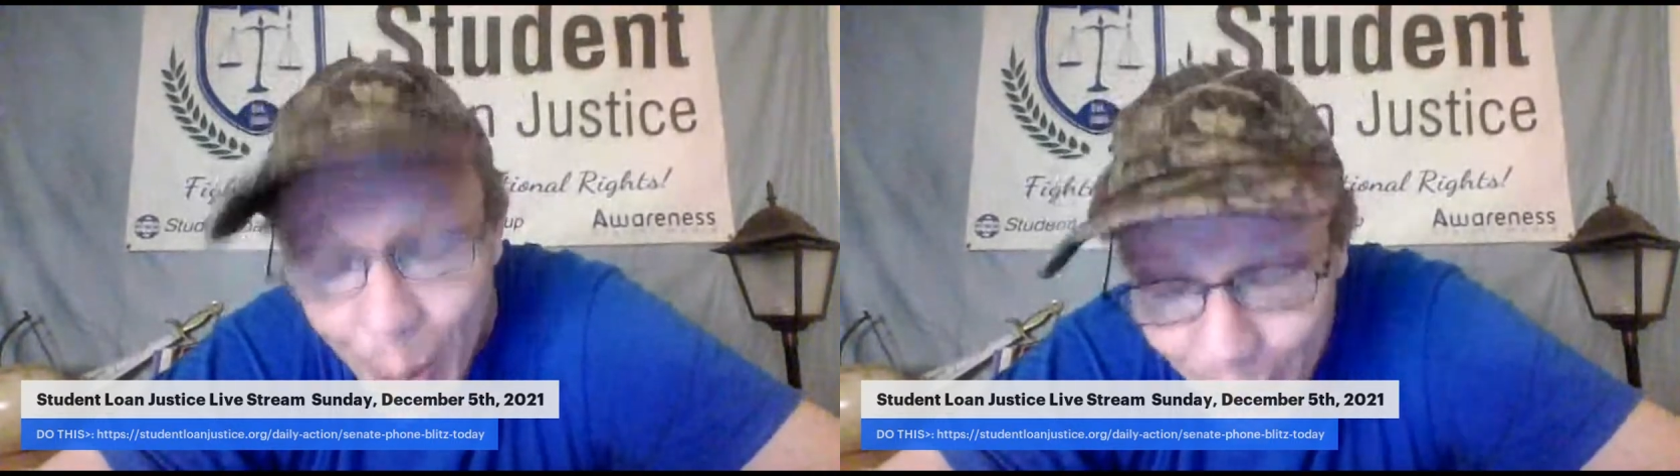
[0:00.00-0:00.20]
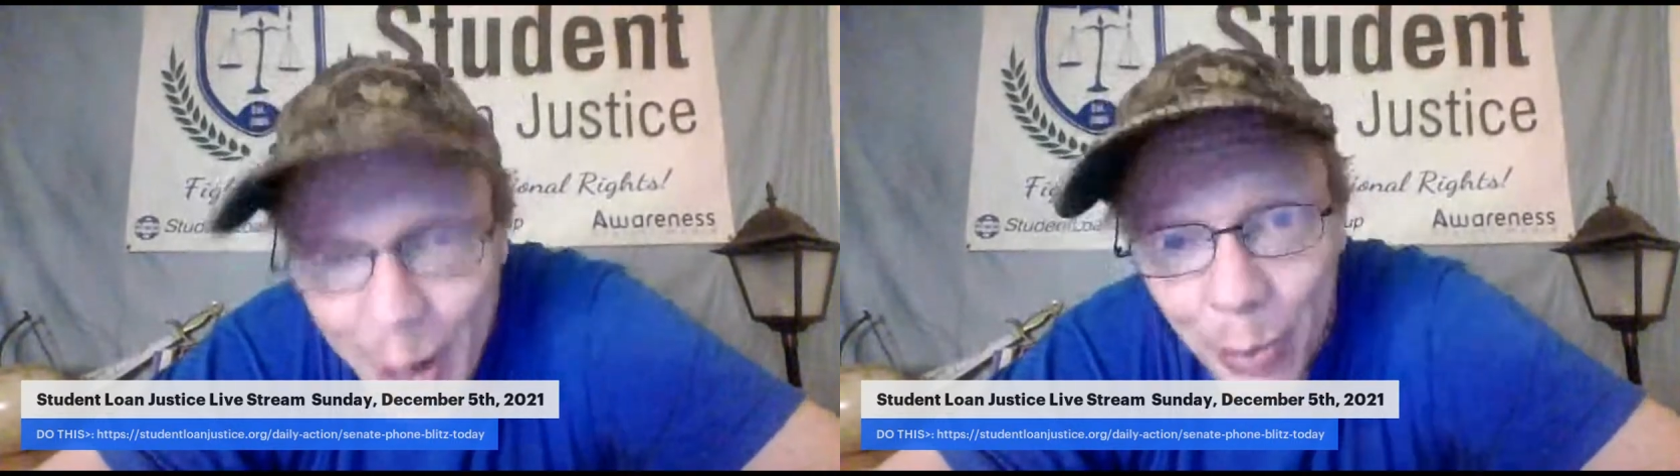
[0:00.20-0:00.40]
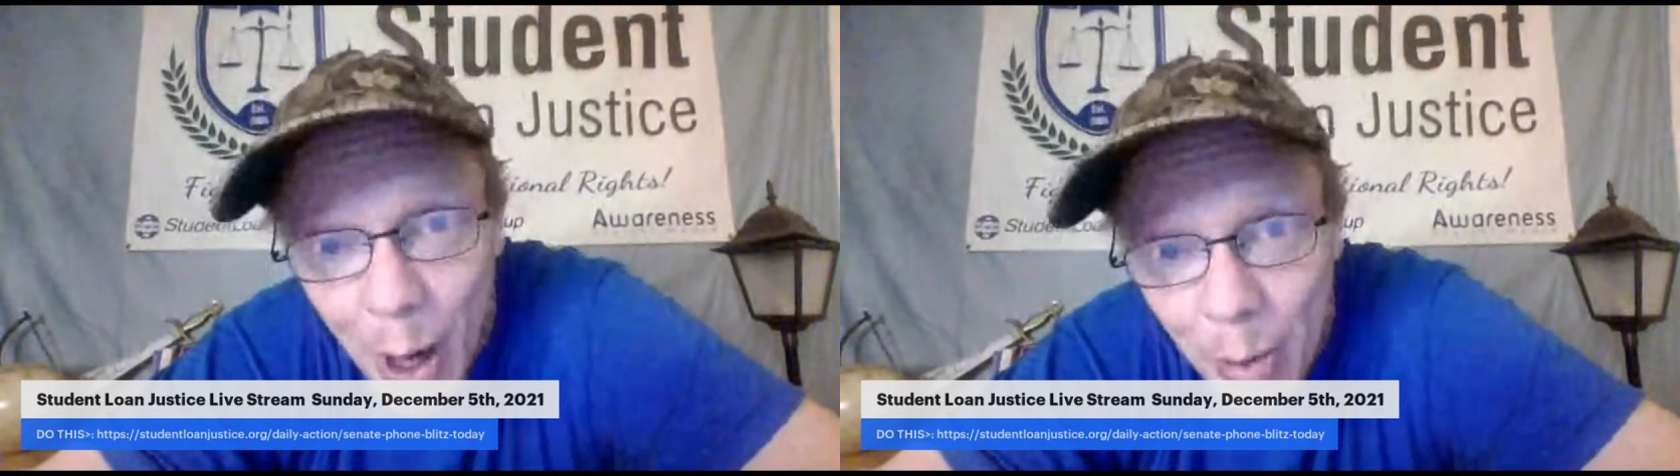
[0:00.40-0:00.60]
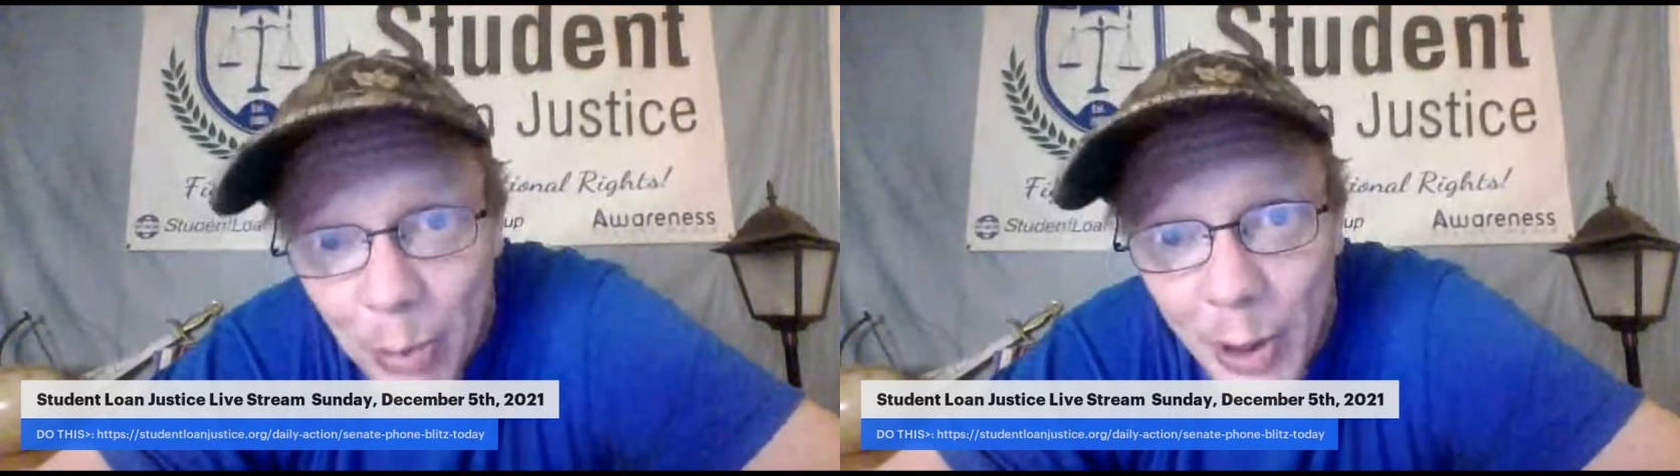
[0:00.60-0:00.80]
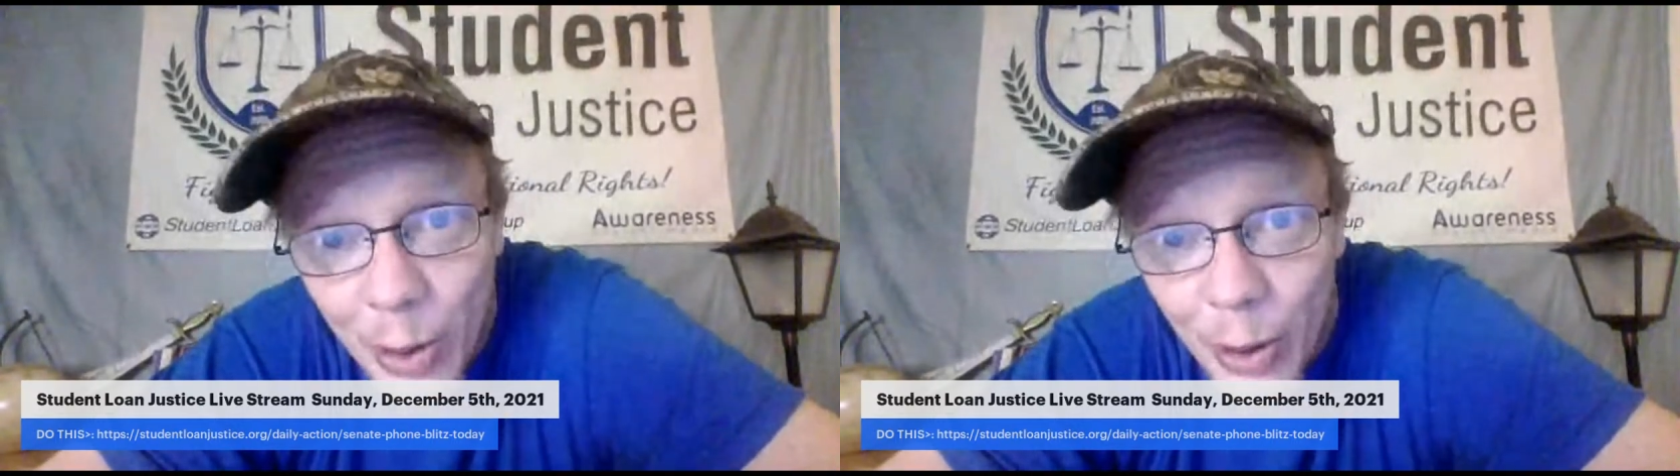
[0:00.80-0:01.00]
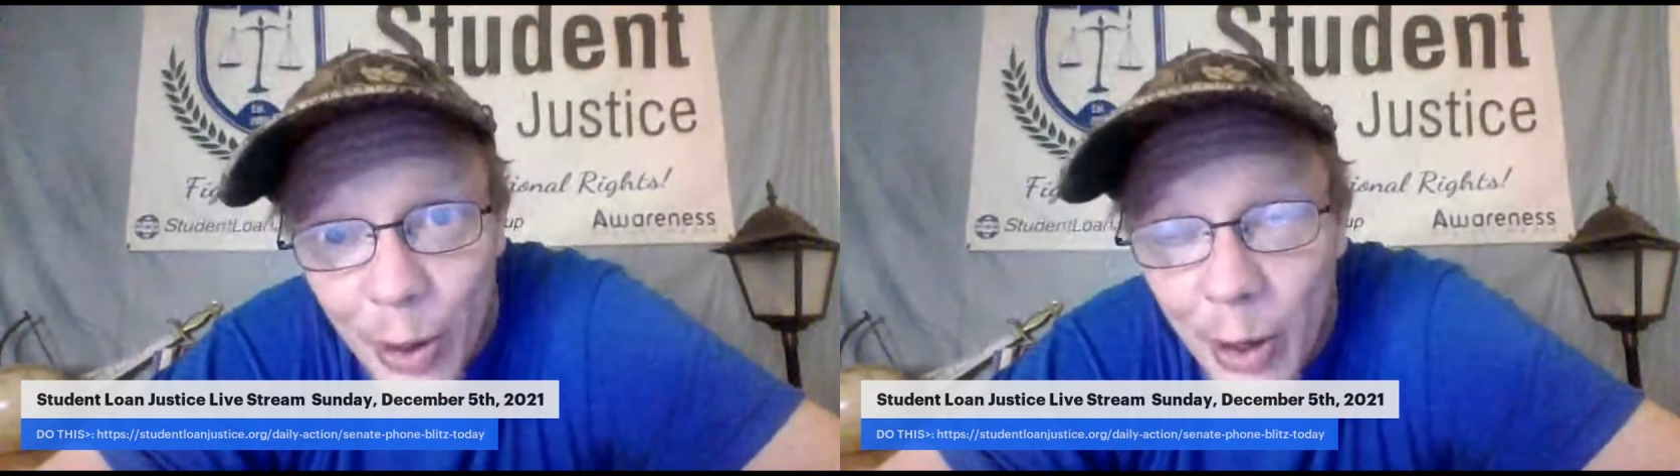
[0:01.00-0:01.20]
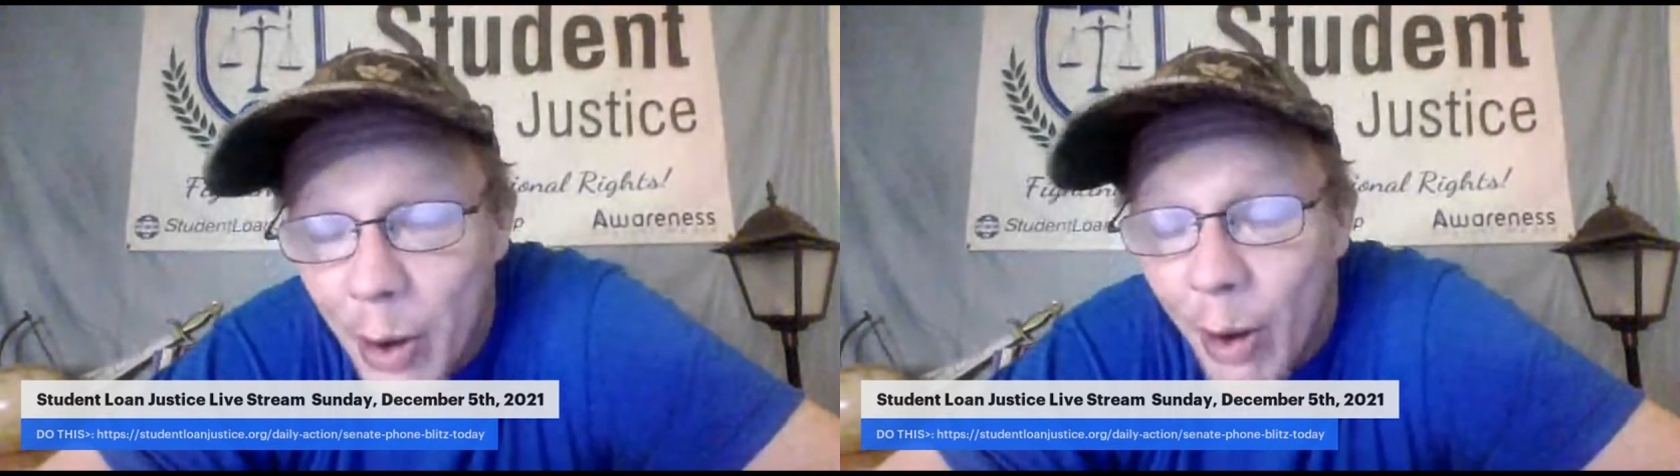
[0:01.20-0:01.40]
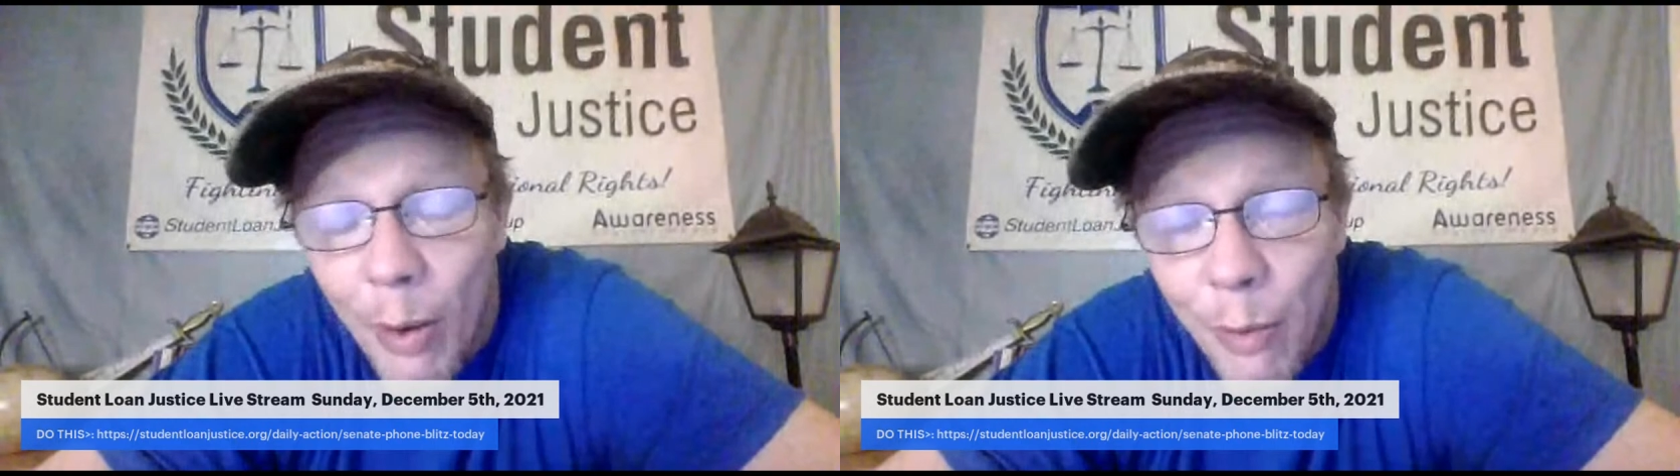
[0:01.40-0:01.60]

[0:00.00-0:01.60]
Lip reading: they probably earned